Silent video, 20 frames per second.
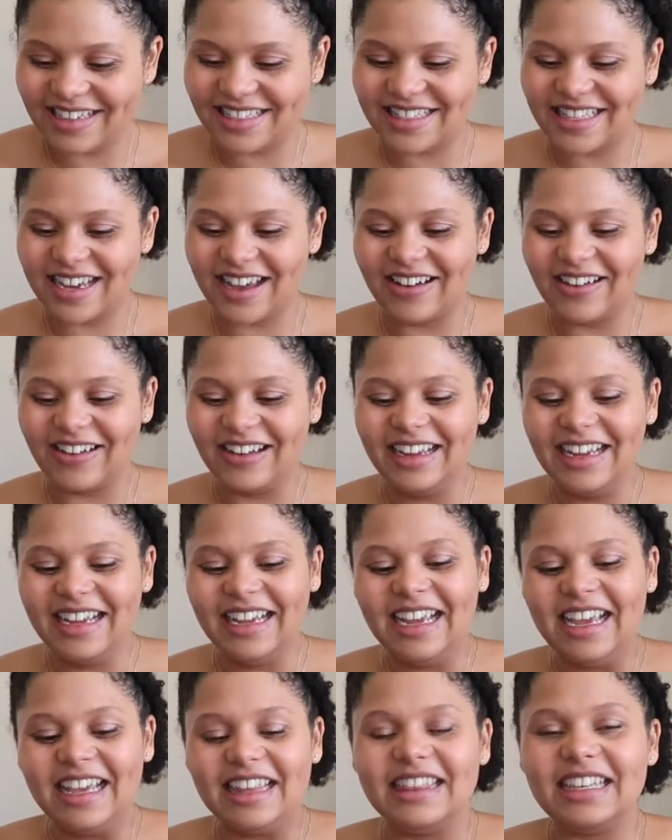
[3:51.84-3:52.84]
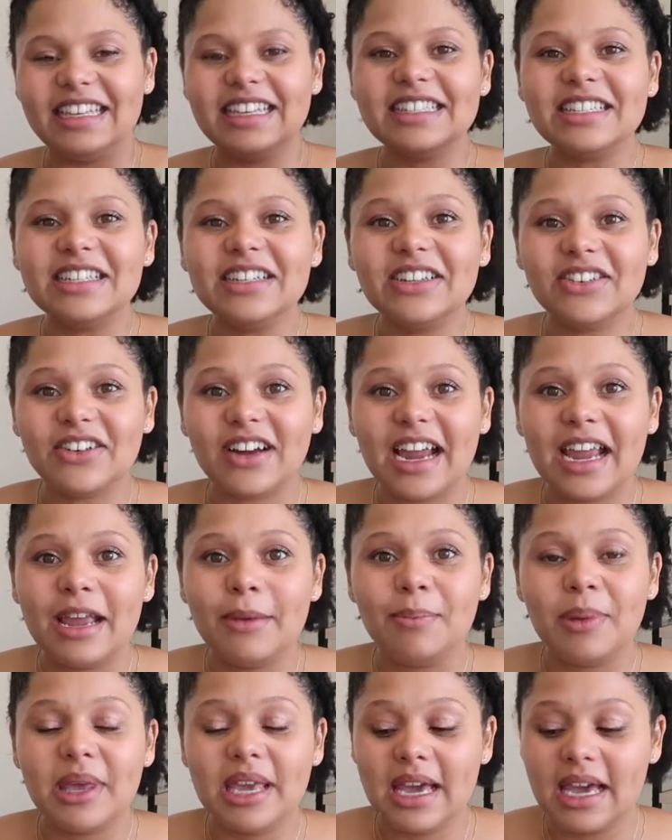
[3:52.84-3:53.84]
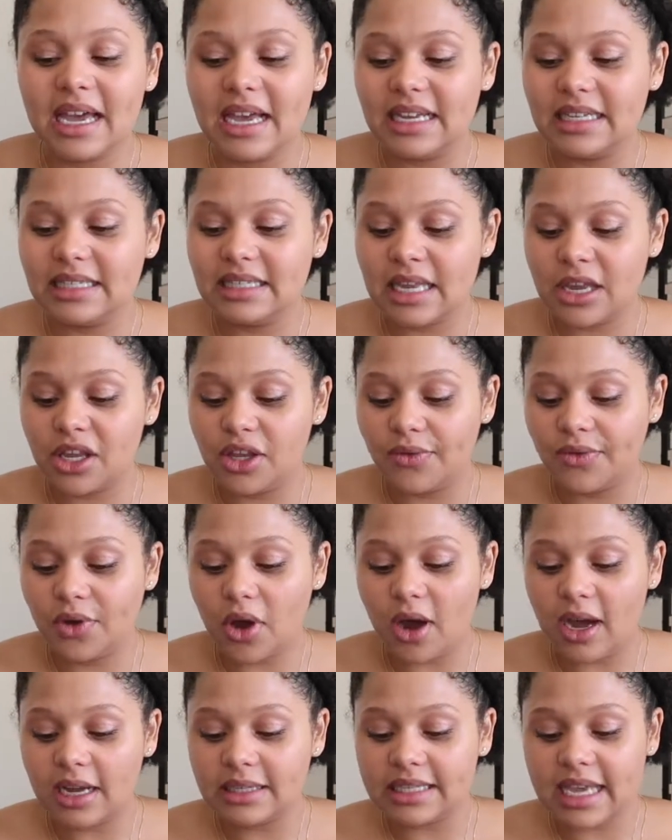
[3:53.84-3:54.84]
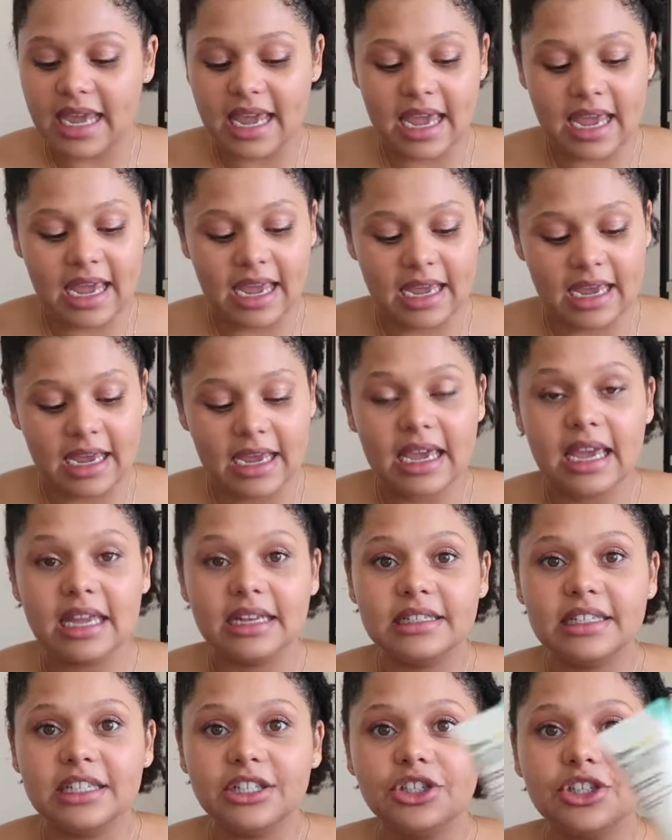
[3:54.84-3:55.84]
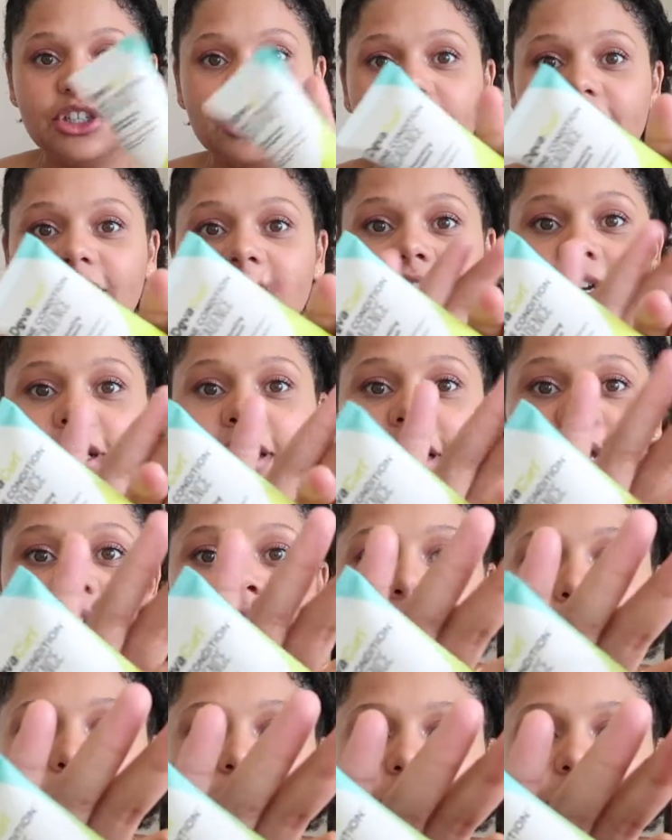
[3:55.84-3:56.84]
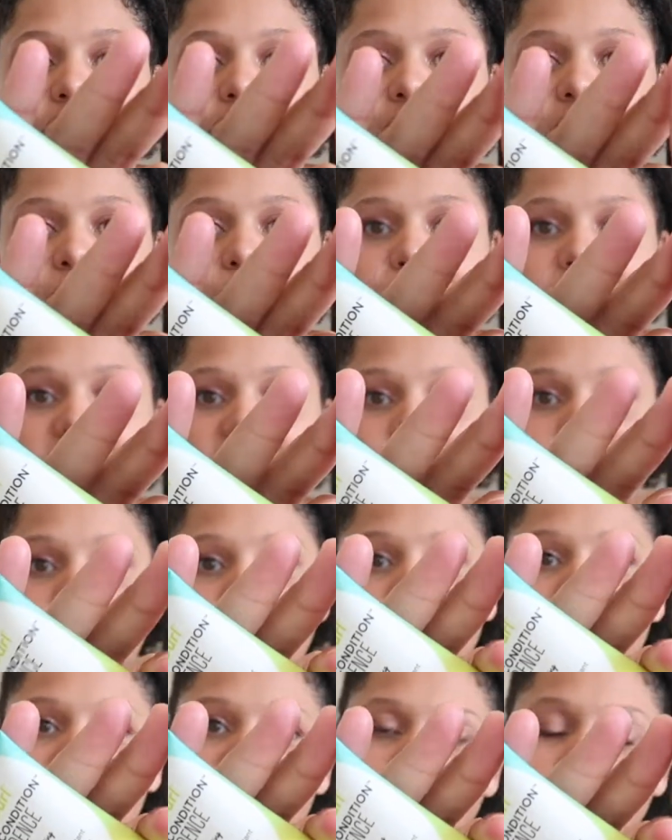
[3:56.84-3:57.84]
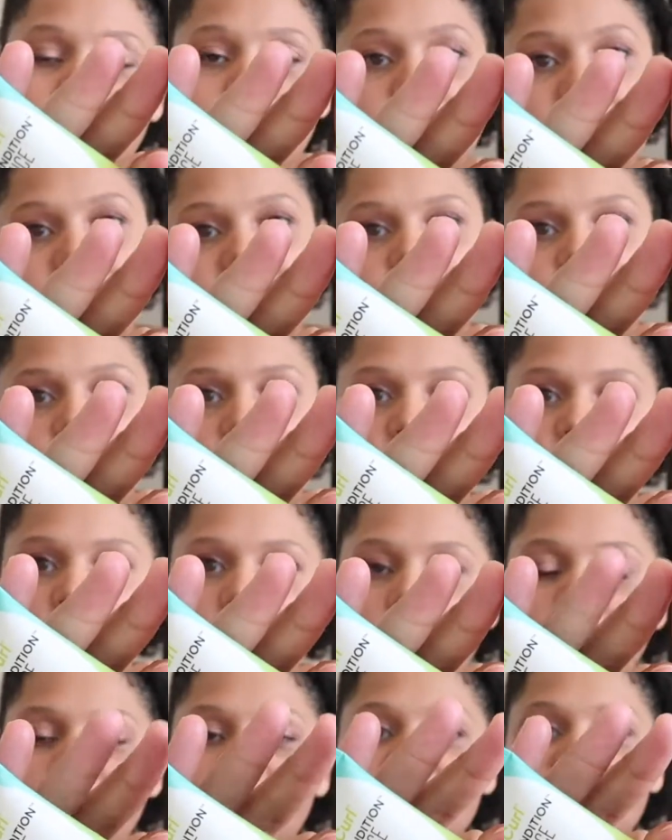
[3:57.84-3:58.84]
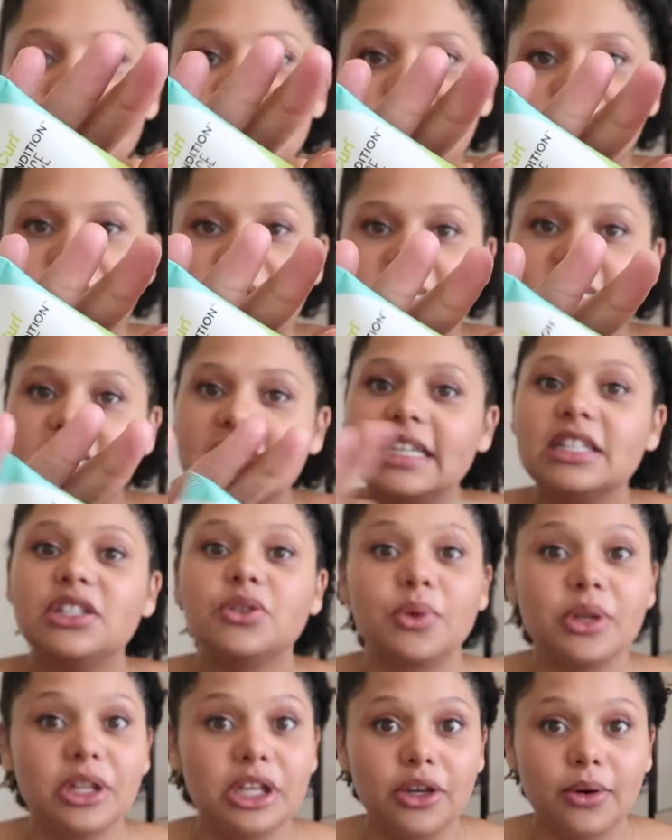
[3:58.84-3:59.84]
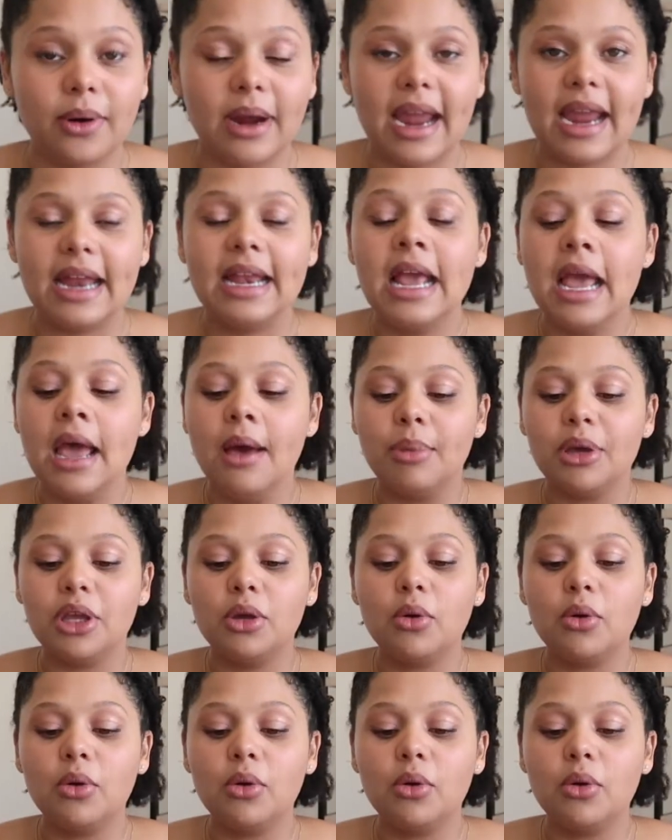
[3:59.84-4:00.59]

So these are great because you've got a conditioner, which, you know, pretty normal. The stuff that's in it's really great, but